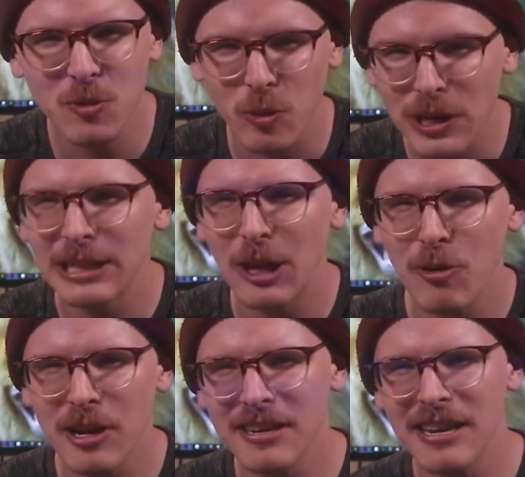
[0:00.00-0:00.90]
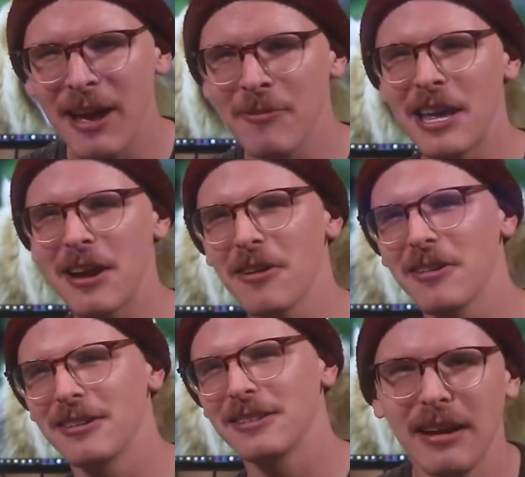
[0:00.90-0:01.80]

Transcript: Reloaded down there?